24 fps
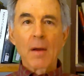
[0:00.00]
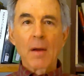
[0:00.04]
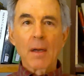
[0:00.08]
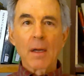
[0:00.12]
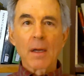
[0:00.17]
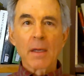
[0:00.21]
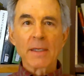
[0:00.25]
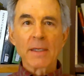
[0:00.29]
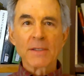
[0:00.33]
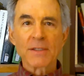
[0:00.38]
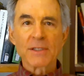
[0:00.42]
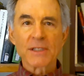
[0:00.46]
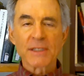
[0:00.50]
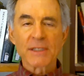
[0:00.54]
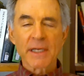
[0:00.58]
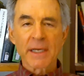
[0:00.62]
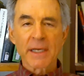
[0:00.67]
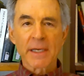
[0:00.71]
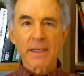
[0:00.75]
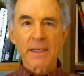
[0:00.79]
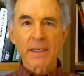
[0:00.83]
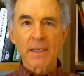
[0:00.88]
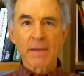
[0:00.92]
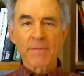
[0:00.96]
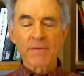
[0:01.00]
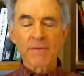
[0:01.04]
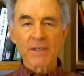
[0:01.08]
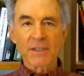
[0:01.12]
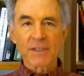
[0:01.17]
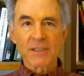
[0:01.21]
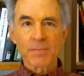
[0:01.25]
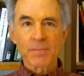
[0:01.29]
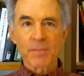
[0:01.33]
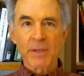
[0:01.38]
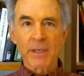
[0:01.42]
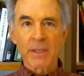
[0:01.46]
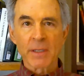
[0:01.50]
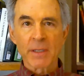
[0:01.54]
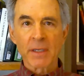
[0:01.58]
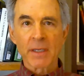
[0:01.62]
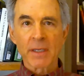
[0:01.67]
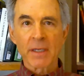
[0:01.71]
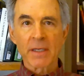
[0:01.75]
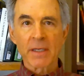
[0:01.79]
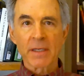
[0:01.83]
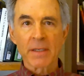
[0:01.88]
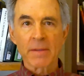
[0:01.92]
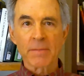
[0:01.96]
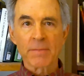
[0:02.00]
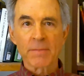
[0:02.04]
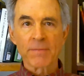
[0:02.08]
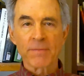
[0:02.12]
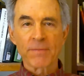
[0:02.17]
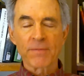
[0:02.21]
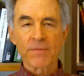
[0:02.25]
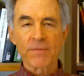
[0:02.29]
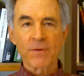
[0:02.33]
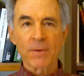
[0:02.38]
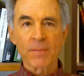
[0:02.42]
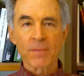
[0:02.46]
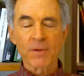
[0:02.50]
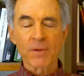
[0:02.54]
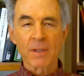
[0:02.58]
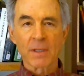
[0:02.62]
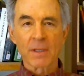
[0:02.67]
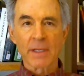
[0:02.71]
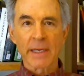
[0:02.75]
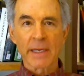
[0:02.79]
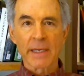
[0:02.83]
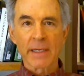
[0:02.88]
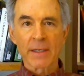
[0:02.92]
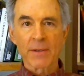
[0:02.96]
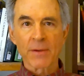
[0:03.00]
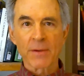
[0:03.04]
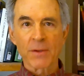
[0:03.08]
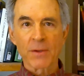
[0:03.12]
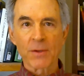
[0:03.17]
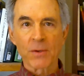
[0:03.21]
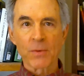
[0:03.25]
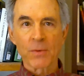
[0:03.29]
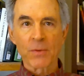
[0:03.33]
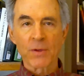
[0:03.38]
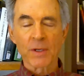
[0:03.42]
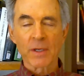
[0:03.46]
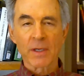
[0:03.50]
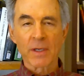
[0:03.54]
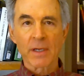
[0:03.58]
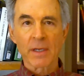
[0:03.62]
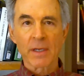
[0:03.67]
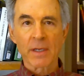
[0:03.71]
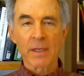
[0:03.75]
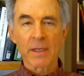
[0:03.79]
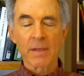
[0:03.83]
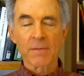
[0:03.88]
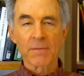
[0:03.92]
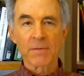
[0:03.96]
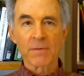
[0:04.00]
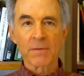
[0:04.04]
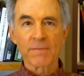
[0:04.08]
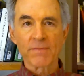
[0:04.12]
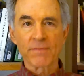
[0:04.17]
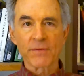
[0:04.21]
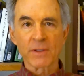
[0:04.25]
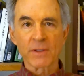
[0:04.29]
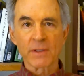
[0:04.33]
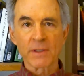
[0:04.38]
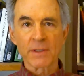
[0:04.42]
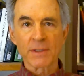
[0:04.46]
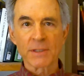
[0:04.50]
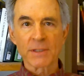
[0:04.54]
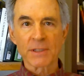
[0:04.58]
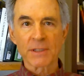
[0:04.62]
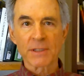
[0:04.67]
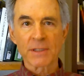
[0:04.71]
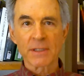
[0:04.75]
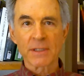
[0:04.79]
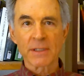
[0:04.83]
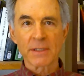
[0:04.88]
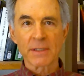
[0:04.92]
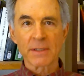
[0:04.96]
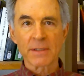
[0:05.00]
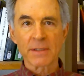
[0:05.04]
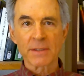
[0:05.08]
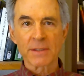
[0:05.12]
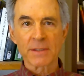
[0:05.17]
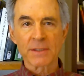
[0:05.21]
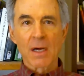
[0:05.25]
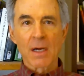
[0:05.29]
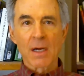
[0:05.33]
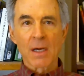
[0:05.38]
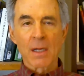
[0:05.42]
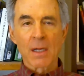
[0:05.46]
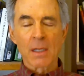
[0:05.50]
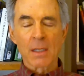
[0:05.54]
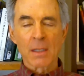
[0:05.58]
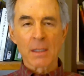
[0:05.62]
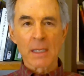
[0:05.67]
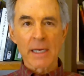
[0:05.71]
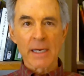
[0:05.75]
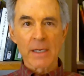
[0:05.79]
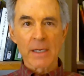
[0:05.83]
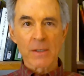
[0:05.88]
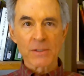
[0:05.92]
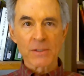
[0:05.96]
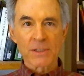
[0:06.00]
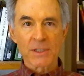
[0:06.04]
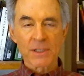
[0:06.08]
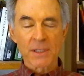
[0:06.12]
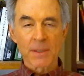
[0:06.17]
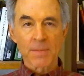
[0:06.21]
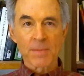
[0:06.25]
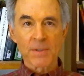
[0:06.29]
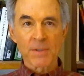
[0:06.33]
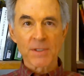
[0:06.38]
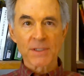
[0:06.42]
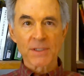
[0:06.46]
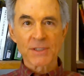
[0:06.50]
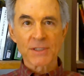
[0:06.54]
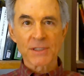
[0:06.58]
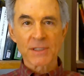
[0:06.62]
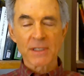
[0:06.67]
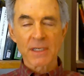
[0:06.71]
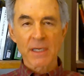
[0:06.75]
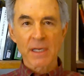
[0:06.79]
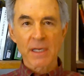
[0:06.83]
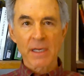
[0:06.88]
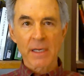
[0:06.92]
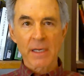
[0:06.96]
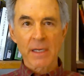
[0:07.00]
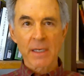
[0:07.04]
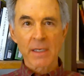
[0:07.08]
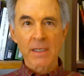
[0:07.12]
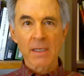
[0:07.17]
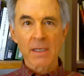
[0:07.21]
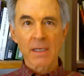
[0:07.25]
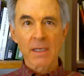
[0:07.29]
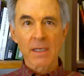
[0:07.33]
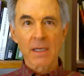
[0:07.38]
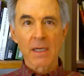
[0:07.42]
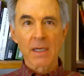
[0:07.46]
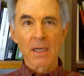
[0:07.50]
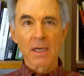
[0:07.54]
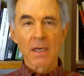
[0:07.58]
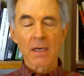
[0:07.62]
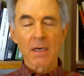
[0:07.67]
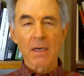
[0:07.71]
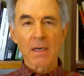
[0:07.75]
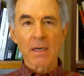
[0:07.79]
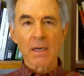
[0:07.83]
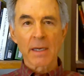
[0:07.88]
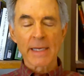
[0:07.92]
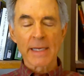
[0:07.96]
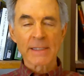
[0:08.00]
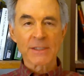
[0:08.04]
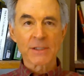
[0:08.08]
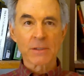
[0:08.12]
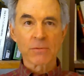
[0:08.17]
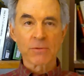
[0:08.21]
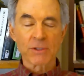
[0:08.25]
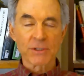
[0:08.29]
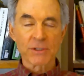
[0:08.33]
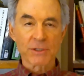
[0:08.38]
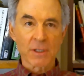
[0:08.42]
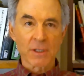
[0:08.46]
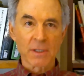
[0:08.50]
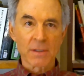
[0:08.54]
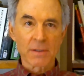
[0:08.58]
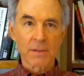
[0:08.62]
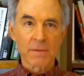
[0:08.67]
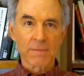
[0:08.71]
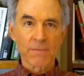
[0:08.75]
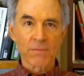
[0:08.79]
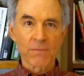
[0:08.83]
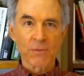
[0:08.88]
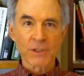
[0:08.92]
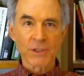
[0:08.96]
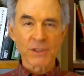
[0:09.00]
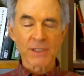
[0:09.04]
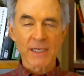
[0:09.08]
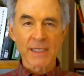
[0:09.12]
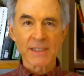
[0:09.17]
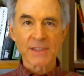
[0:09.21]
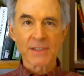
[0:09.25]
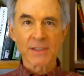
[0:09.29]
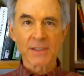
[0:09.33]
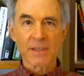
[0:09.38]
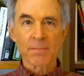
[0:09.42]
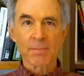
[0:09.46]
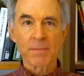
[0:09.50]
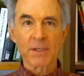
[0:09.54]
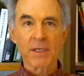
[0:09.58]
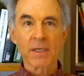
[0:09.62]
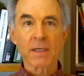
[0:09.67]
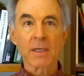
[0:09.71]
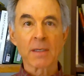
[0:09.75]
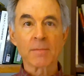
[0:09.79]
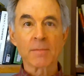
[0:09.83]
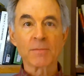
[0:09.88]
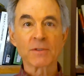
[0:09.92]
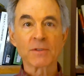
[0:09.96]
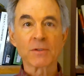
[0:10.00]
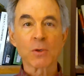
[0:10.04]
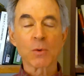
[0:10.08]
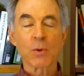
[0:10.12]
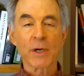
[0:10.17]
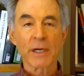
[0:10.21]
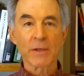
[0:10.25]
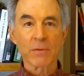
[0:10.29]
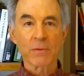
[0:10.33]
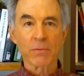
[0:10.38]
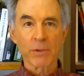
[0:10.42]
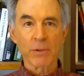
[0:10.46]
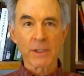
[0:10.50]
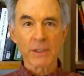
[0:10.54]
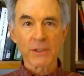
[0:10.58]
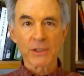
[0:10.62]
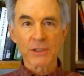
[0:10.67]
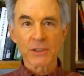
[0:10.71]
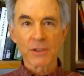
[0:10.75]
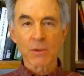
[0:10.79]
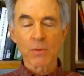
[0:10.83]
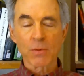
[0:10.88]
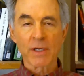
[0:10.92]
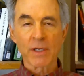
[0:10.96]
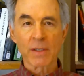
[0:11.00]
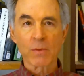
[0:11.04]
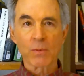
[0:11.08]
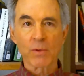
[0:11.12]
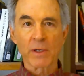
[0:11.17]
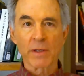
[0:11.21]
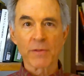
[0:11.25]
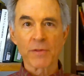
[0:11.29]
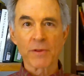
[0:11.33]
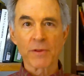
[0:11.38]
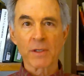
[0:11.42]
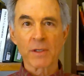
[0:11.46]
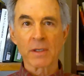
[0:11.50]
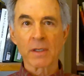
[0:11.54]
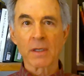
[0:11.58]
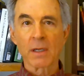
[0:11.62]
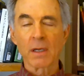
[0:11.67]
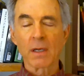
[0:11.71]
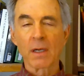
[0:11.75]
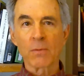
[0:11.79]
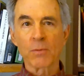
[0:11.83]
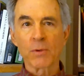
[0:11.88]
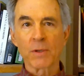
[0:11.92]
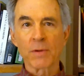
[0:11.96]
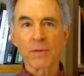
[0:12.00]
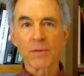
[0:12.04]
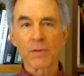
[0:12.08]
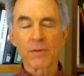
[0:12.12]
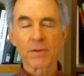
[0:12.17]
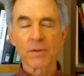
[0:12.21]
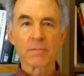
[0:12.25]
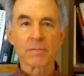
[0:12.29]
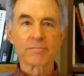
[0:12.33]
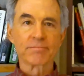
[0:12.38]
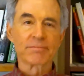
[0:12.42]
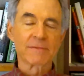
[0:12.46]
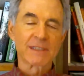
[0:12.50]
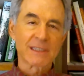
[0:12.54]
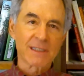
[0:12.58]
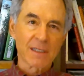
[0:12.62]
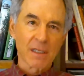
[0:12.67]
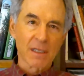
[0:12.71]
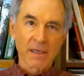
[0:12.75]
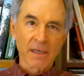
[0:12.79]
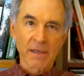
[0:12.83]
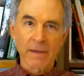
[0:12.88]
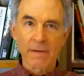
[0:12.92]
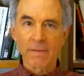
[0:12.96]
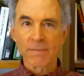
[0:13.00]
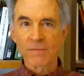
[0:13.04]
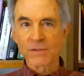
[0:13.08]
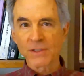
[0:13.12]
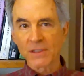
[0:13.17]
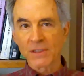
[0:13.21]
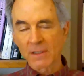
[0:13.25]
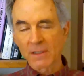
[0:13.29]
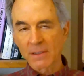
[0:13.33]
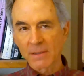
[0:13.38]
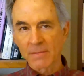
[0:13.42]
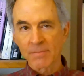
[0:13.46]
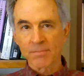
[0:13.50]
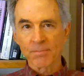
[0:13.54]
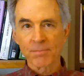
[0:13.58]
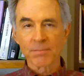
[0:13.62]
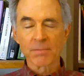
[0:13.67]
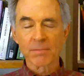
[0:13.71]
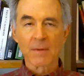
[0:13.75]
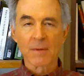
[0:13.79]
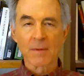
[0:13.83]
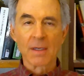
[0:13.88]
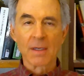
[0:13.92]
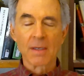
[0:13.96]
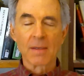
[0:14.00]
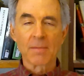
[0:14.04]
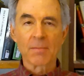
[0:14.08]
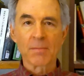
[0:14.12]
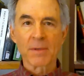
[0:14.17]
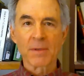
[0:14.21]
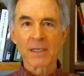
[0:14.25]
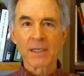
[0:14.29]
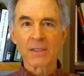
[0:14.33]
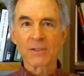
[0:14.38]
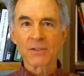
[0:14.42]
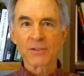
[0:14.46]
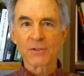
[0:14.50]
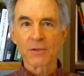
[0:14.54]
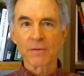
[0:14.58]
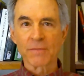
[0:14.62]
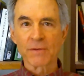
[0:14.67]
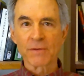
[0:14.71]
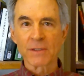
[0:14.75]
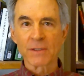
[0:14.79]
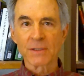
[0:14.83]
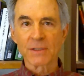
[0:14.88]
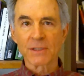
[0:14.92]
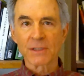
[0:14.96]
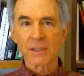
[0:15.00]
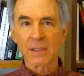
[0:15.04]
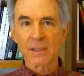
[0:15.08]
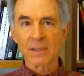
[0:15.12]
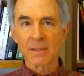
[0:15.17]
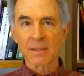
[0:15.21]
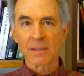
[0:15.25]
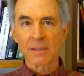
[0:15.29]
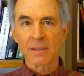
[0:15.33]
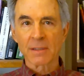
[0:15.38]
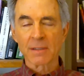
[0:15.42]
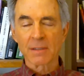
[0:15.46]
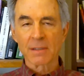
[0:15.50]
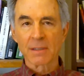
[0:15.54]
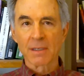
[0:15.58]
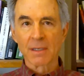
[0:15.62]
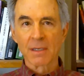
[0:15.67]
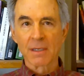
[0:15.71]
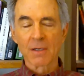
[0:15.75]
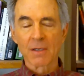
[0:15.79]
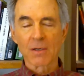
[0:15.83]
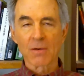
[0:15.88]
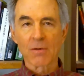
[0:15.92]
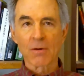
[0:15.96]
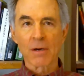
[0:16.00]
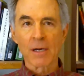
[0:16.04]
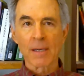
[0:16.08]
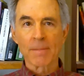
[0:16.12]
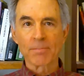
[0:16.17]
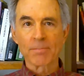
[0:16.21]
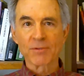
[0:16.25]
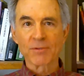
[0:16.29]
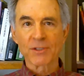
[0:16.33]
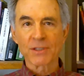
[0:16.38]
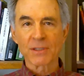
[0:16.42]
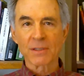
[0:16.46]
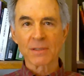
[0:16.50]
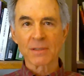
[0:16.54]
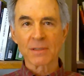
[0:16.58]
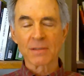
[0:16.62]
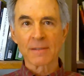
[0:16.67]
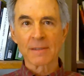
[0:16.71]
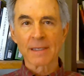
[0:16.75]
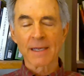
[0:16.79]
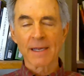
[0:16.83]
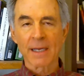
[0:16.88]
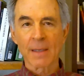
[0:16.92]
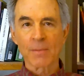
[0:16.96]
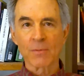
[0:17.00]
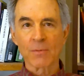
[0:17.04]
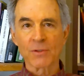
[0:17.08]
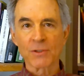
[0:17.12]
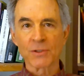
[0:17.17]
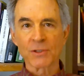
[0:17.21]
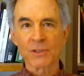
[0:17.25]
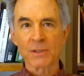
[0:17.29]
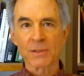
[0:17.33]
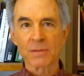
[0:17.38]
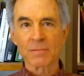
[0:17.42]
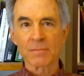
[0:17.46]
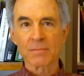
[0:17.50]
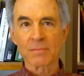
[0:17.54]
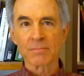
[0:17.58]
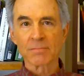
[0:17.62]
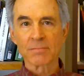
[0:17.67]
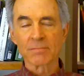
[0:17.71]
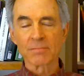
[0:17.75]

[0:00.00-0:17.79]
Instead of expelling him from the land, though, the king of the Philistines allows them to stay, as a result of which Isaac becomes quite rich, quite wealthy, with slaves and maidservants and crops and camels and